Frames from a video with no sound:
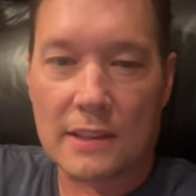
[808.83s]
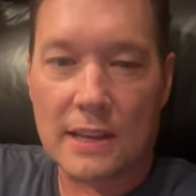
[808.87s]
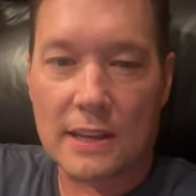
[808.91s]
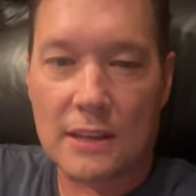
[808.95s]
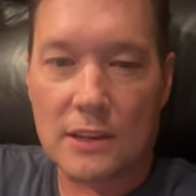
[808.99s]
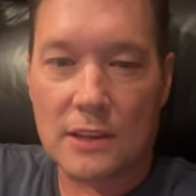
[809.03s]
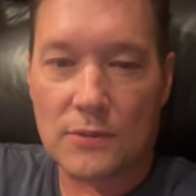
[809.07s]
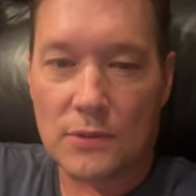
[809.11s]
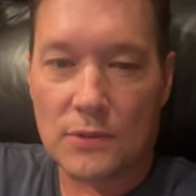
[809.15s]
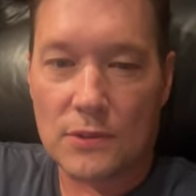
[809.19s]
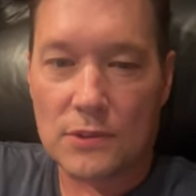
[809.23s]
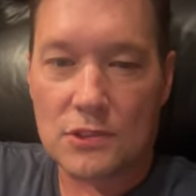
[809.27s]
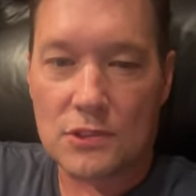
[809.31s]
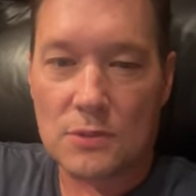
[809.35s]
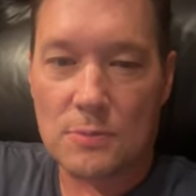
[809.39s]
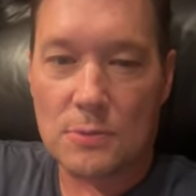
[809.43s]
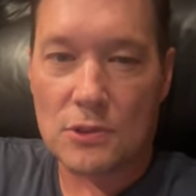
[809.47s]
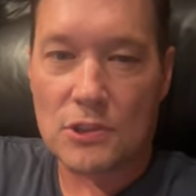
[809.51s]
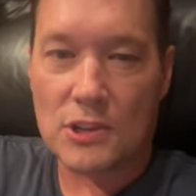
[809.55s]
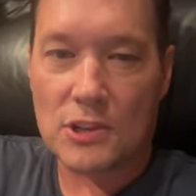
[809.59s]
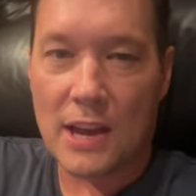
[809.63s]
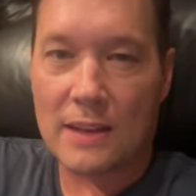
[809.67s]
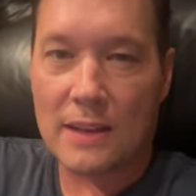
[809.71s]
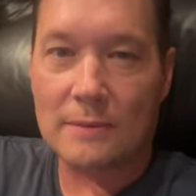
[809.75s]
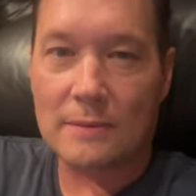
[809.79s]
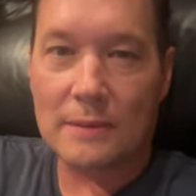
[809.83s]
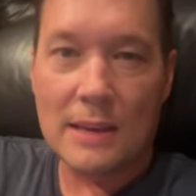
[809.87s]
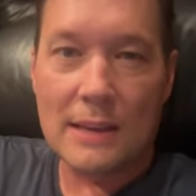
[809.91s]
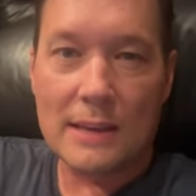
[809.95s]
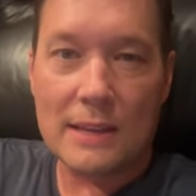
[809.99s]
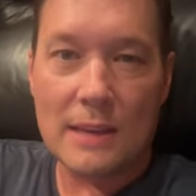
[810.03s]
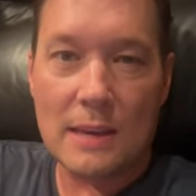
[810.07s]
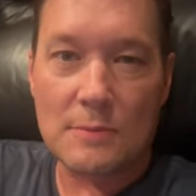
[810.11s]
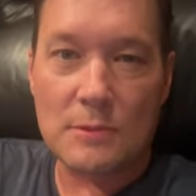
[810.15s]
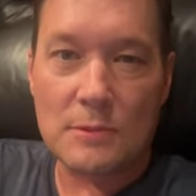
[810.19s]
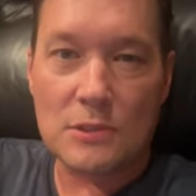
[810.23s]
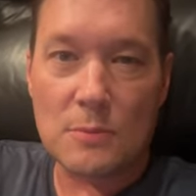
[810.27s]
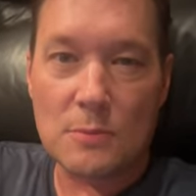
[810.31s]
Thank you for the super chat.
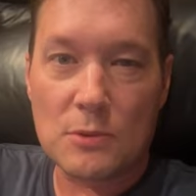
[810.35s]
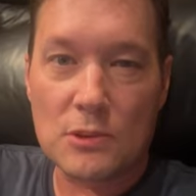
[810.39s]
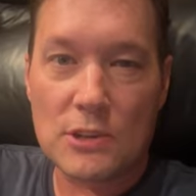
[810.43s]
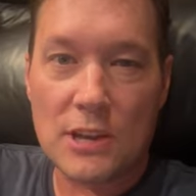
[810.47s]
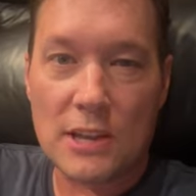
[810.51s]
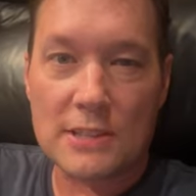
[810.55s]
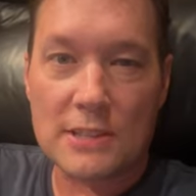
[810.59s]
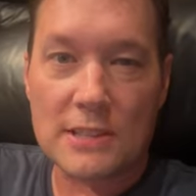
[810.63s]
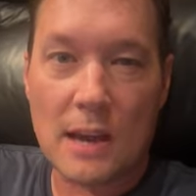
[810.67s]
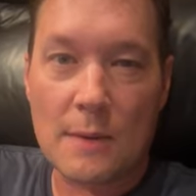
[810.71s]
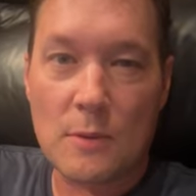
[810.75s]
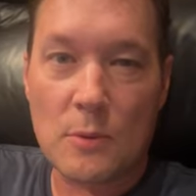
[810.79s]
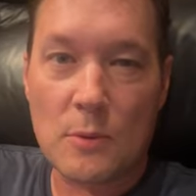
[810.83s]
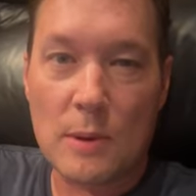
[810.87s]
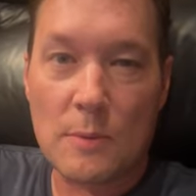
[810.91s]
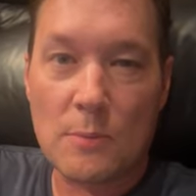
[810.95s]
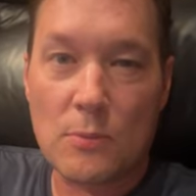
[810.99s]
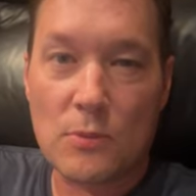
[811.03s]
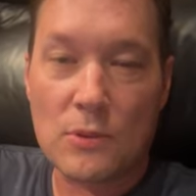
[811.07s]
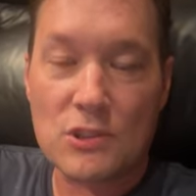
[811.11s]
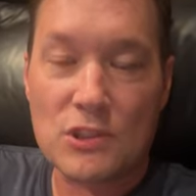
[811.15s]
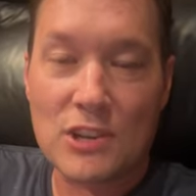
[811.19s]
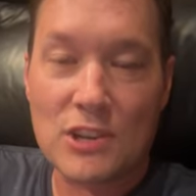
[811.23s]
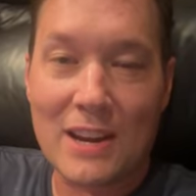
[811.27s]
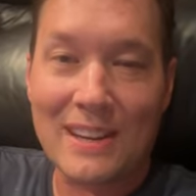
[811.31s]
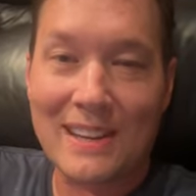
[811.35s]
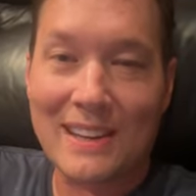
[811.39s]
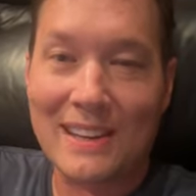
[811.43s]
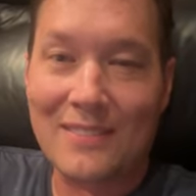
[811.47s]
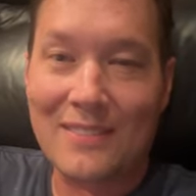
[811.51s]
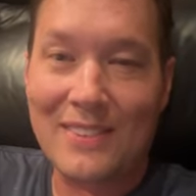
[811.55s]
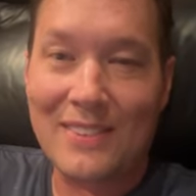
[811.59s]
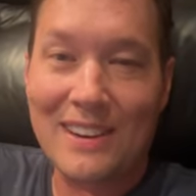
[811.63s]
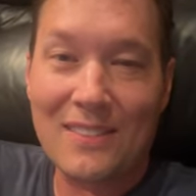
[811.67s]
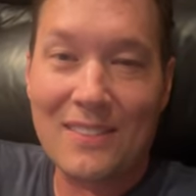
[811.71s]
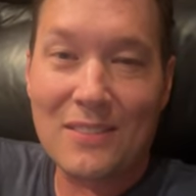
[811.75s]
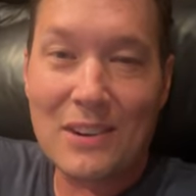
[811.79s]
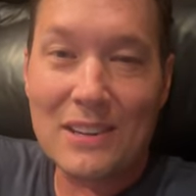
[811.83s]
Keep the super chats coming. We appreciate it. And
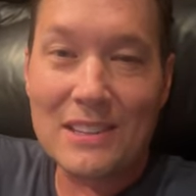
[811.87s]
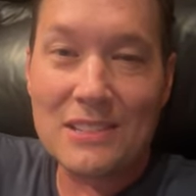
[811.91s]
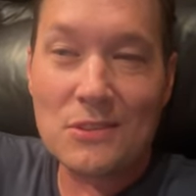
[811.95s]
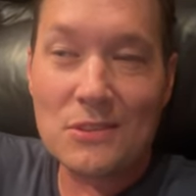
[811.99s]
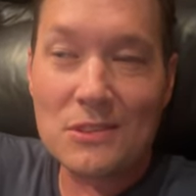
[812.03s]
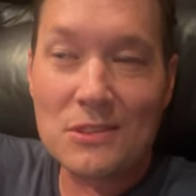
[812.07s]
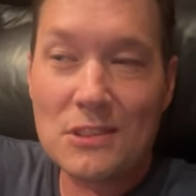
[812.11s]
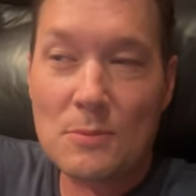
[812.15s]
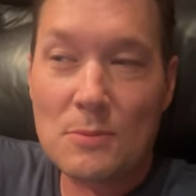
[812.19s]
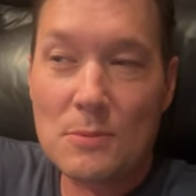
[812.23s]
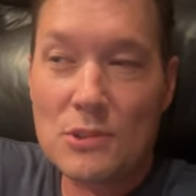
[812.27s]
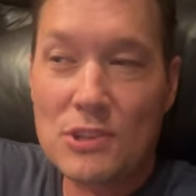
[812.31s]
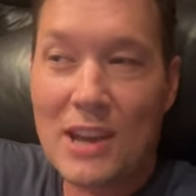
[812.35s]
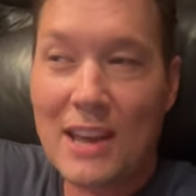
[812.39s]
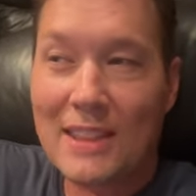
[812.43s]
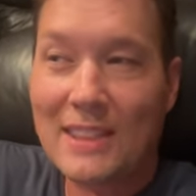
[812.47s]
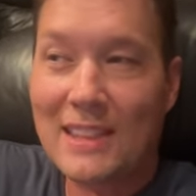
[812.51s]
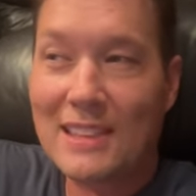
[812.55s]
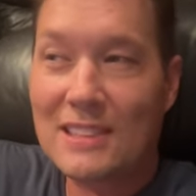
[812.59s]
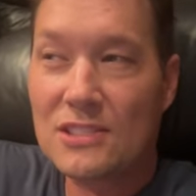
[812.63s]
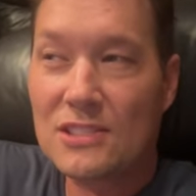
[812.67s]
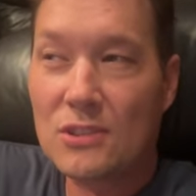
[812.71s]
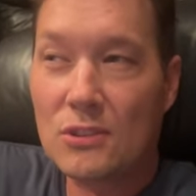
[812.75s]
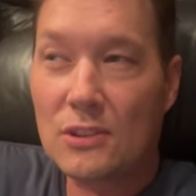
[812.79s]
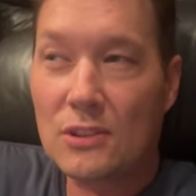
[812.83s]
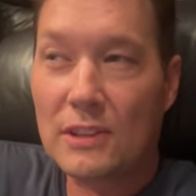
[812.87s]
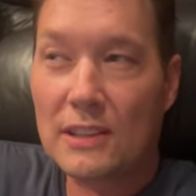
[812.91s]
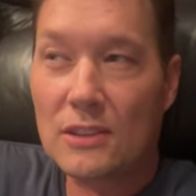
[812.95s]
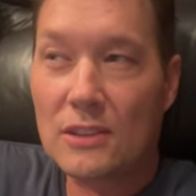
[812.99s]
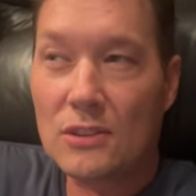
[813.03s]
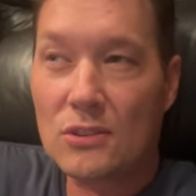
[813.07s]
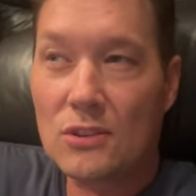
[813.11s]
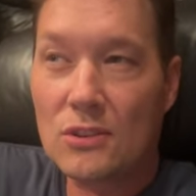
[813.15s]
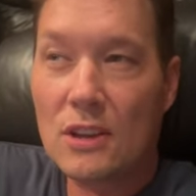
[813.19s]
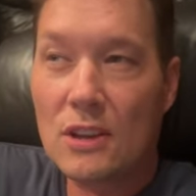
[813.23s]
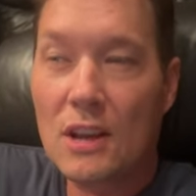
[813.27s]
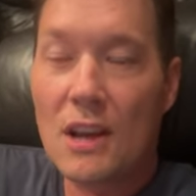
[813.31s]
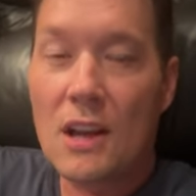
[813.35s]
if you don't want to do a super chat, that's totally
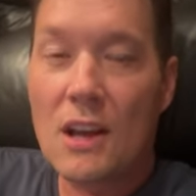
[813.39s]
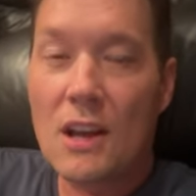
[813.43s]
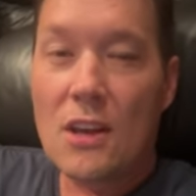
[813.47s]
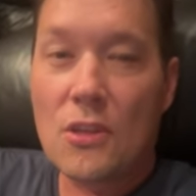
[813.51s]
cool.